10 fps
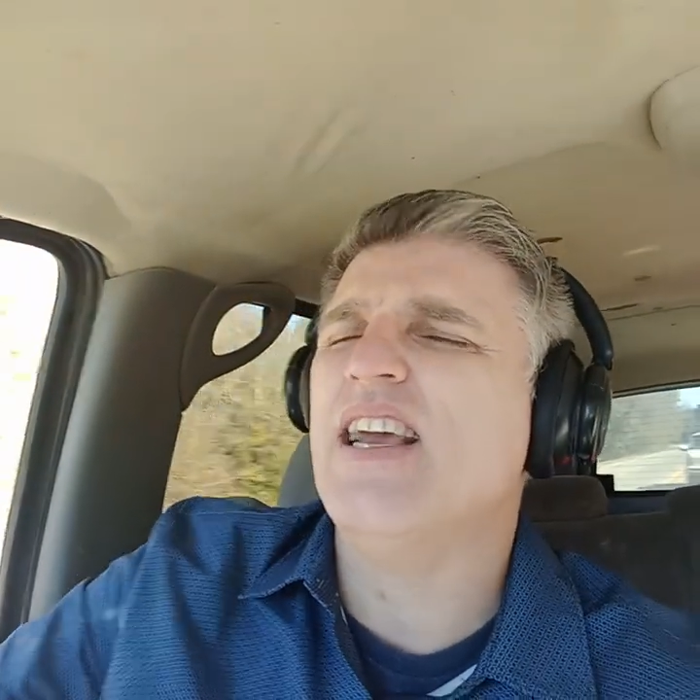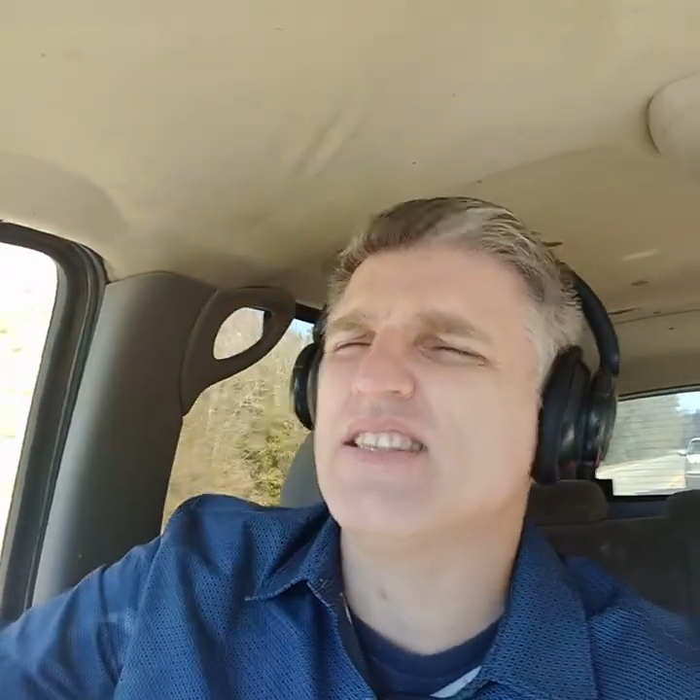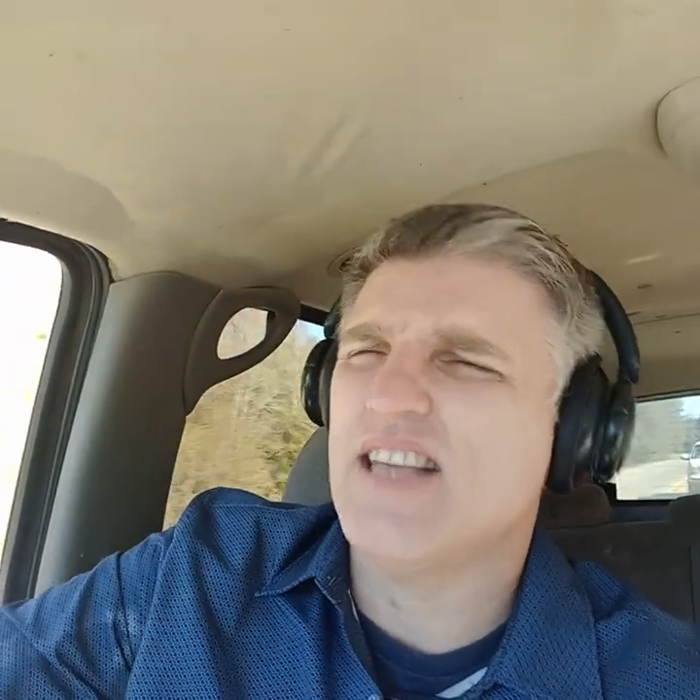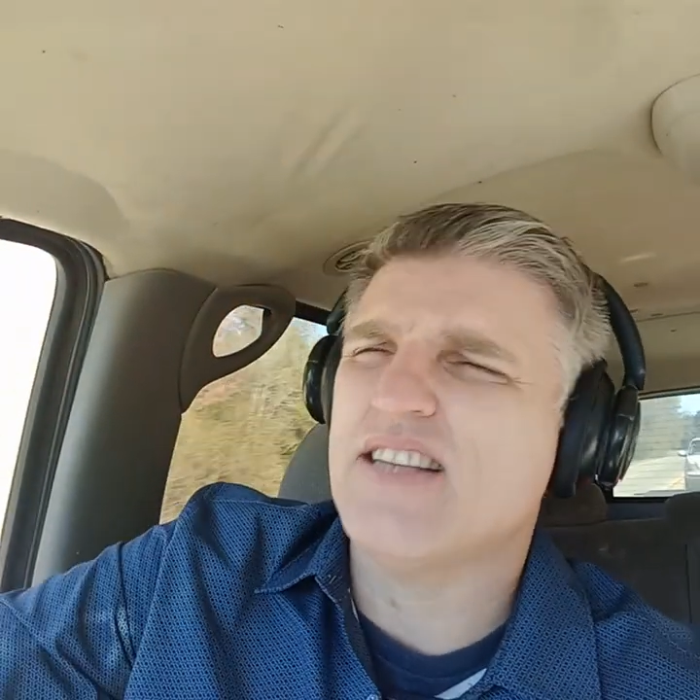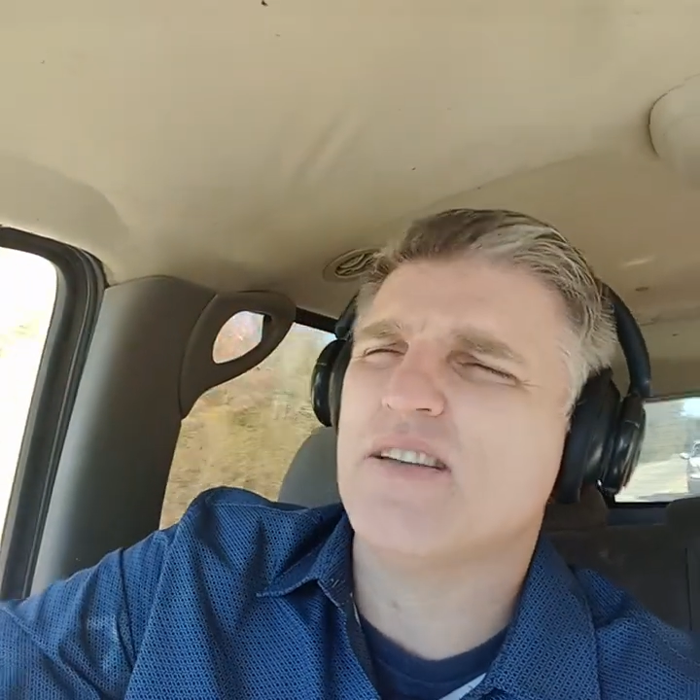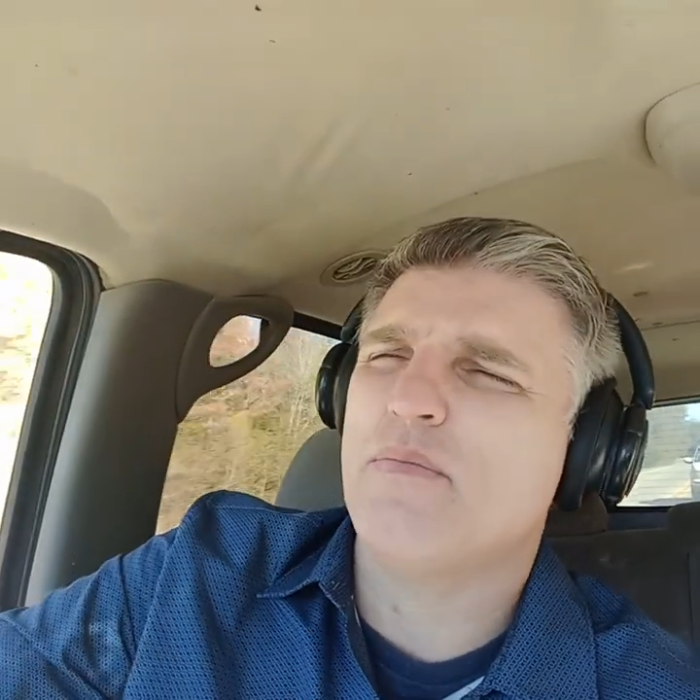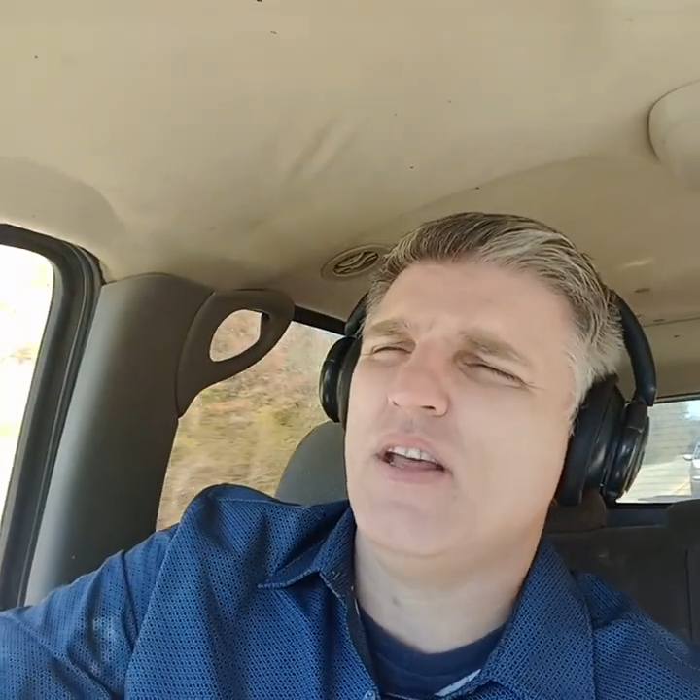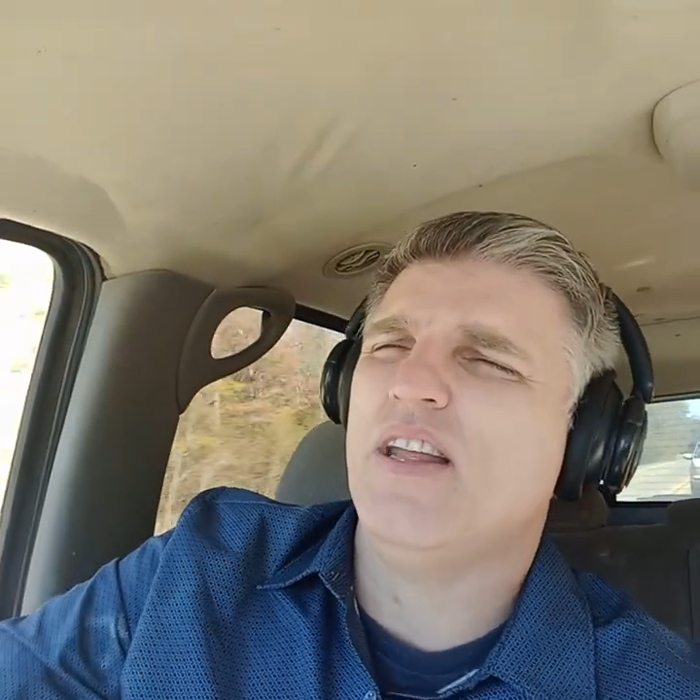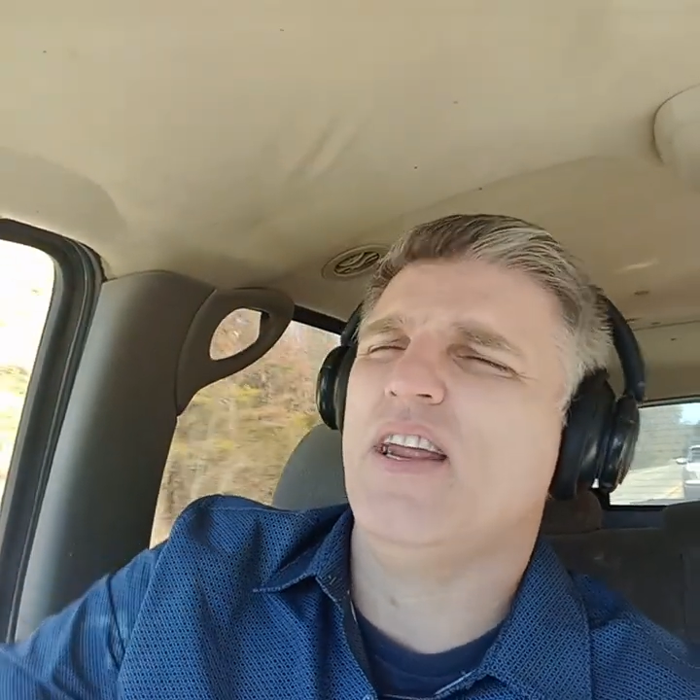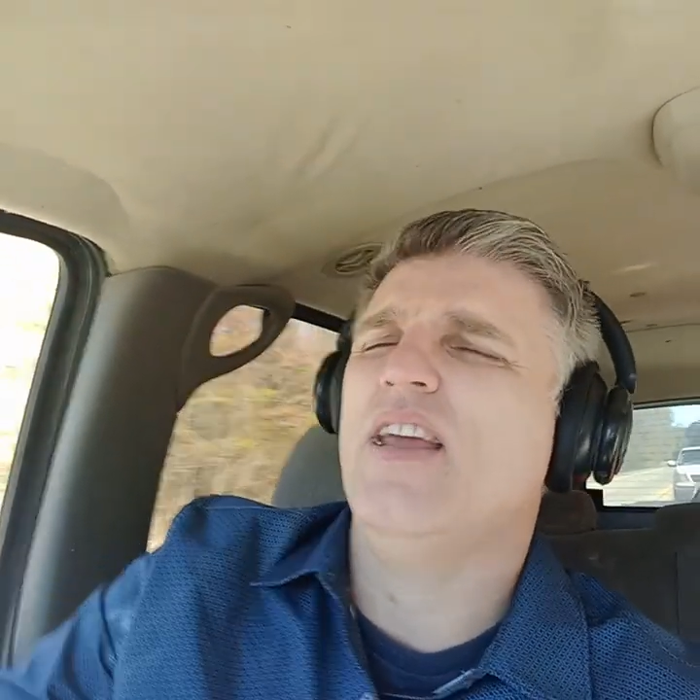
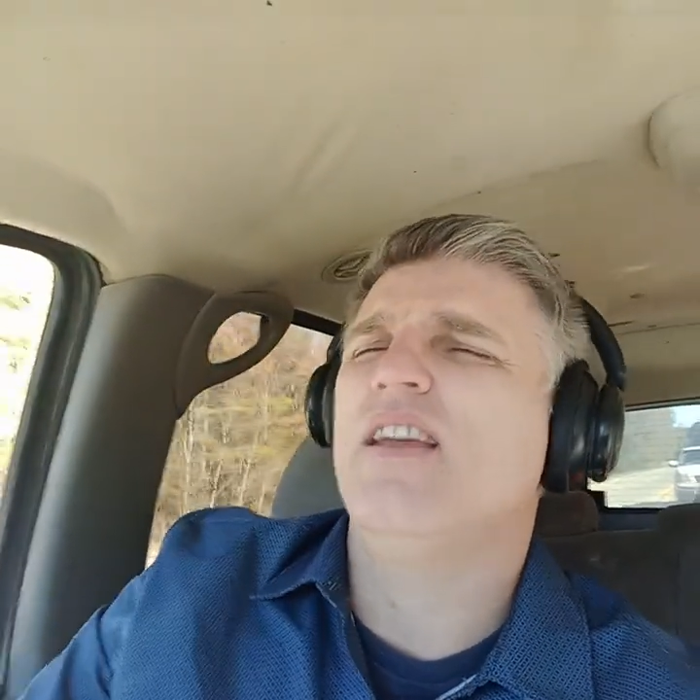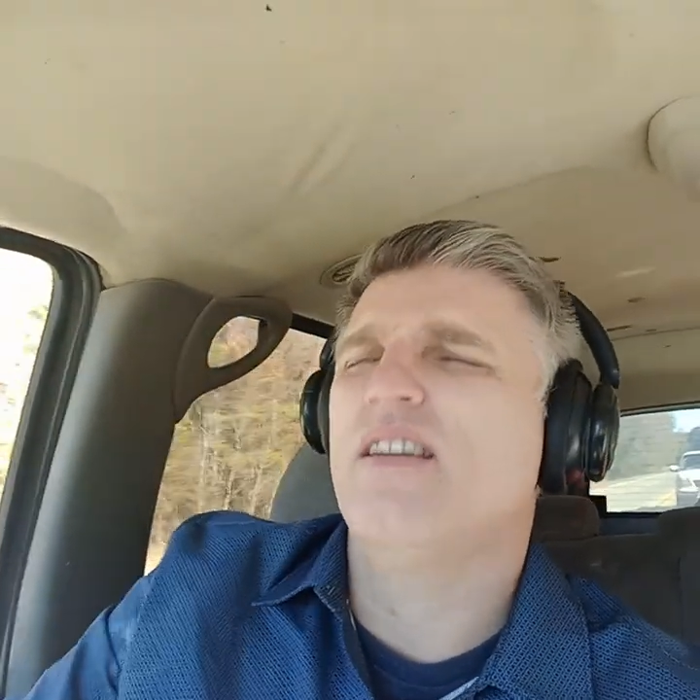accessibility.